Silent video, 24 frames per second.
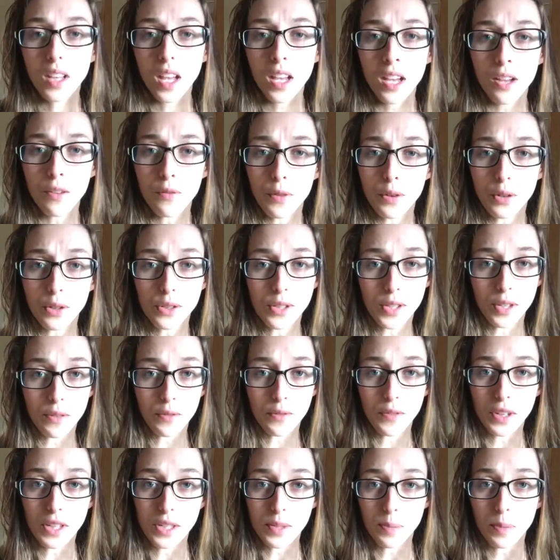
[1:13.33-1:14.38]
I focus on
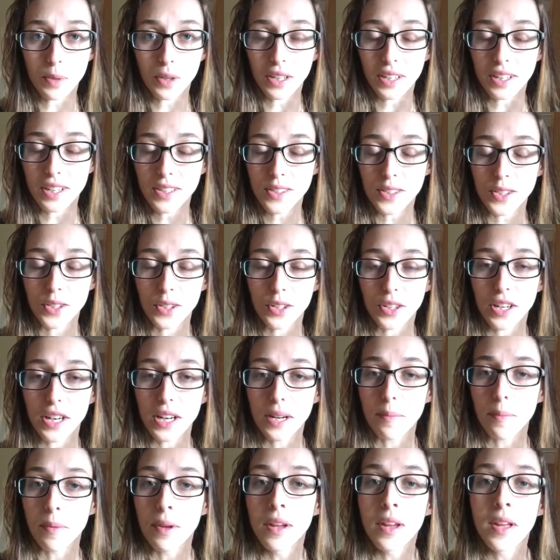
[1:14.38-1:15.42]
Facebook and
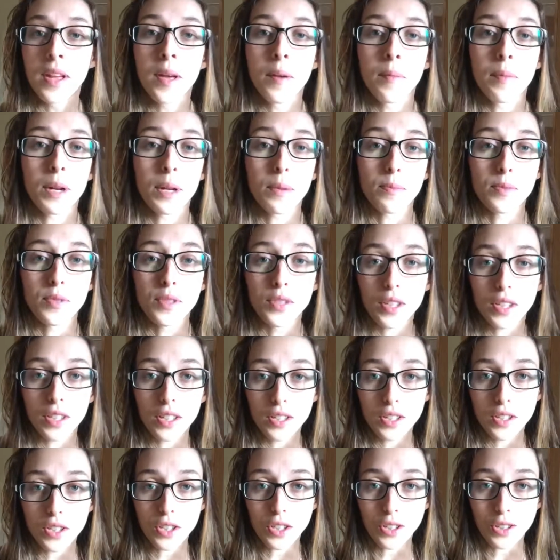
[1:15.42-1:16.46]
Instagram, but I'm
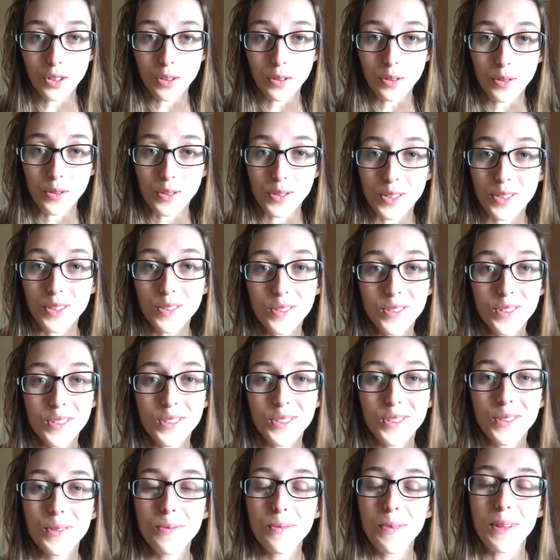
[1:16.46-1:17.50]
starting to use
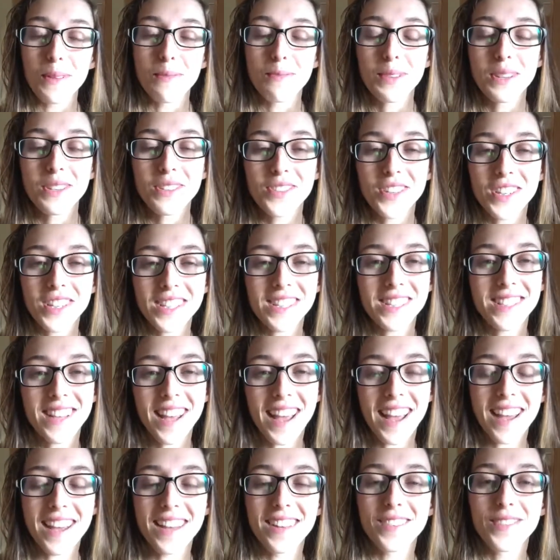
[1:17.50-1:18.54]
YouTube and Pinterest
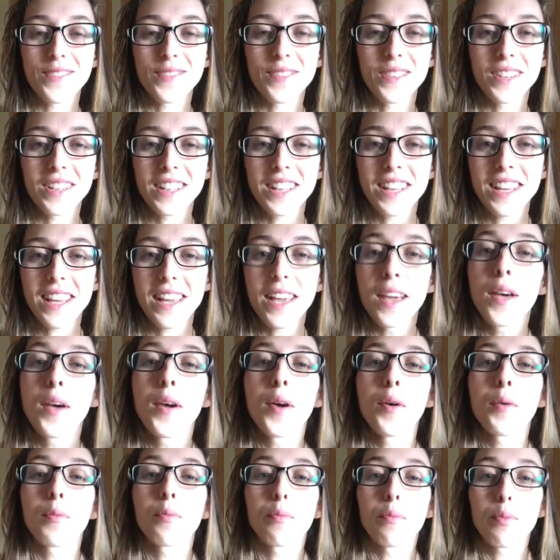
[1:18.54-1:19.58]
and really
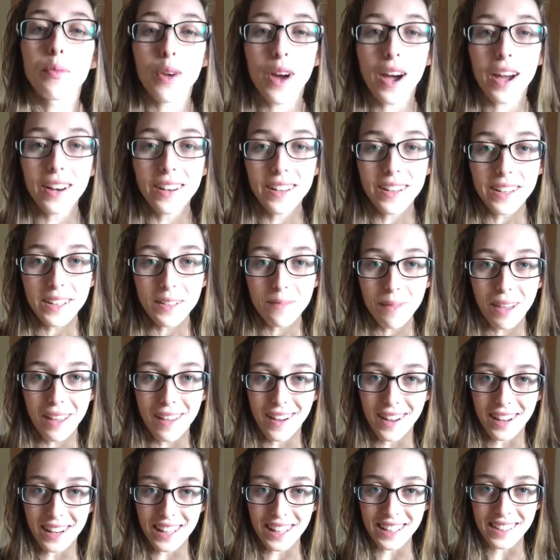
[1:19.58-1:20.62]
broadening my
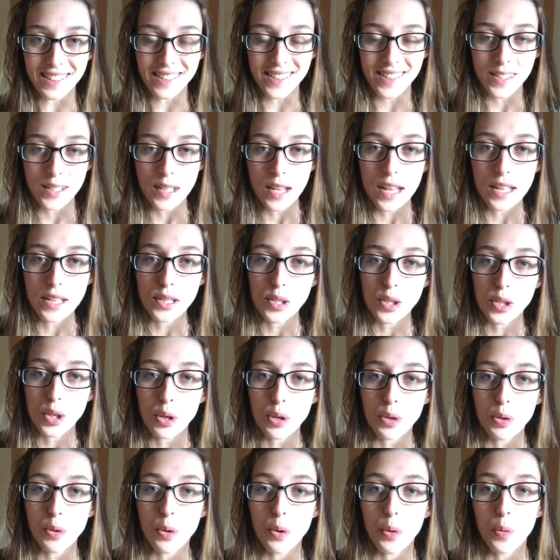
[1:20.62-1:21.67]
audience. And
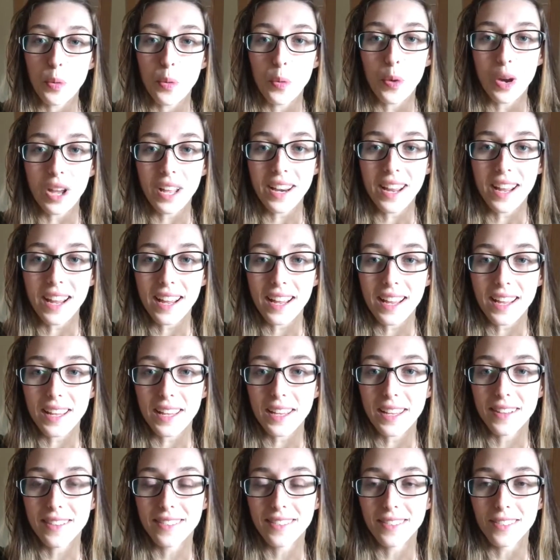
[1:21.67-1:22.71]
so when
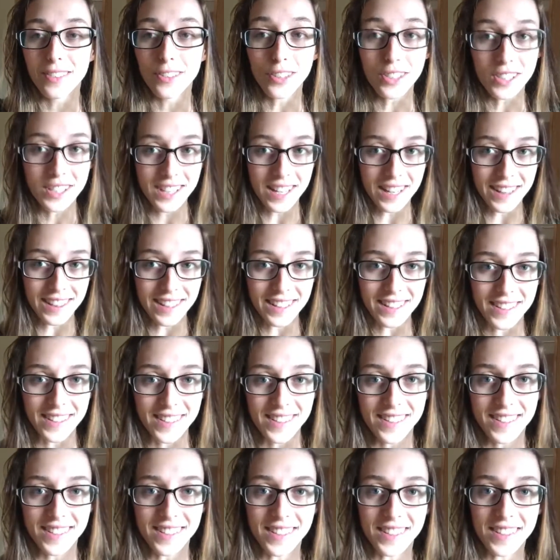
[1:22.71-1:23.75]
I looked at
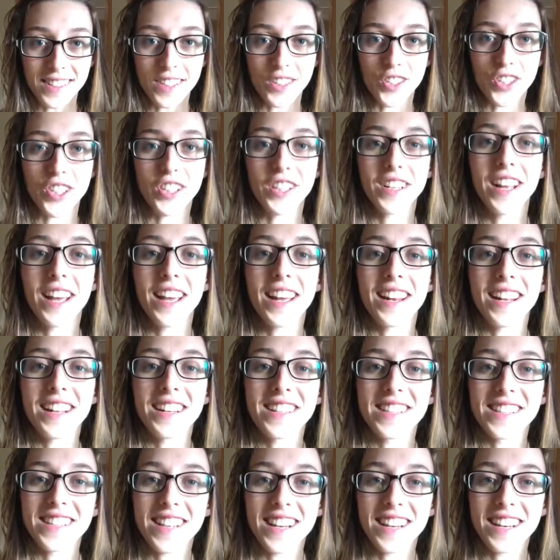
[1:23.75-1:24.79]
this decision and I
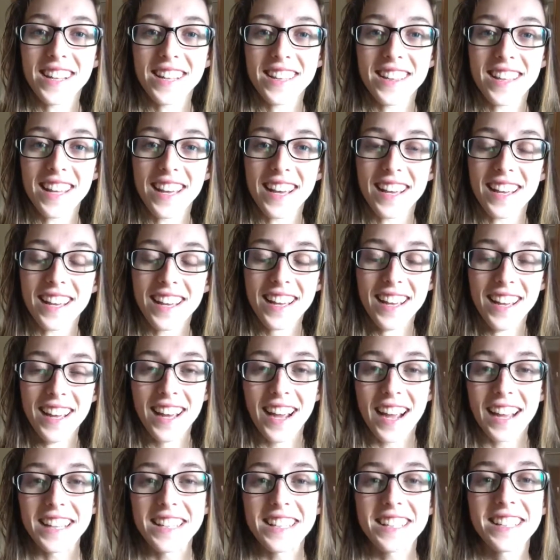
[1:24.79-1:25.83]
decided that
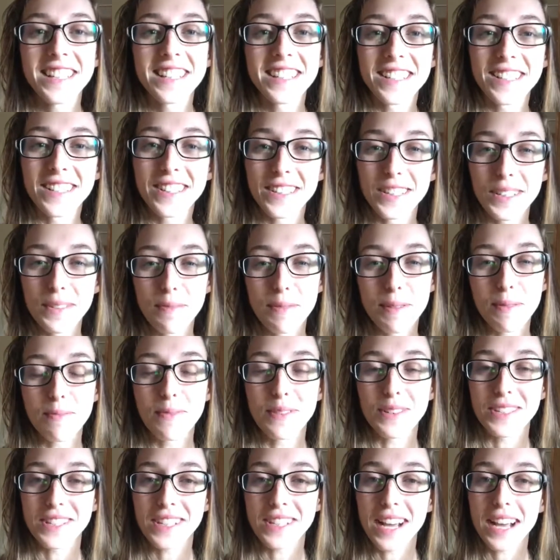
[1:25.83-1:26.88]
I needed a little bit
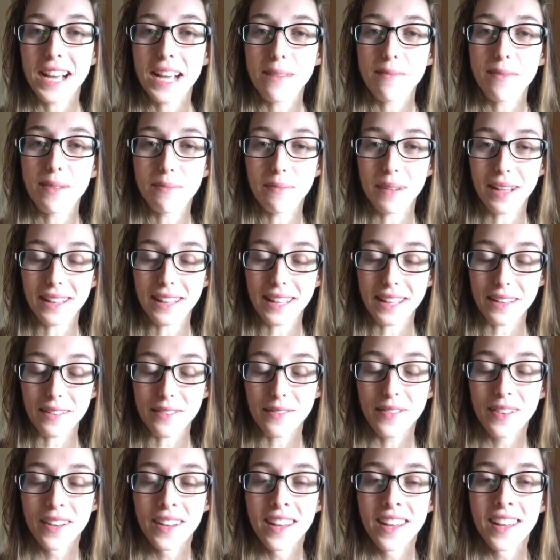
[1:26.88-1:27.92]
more time in my life,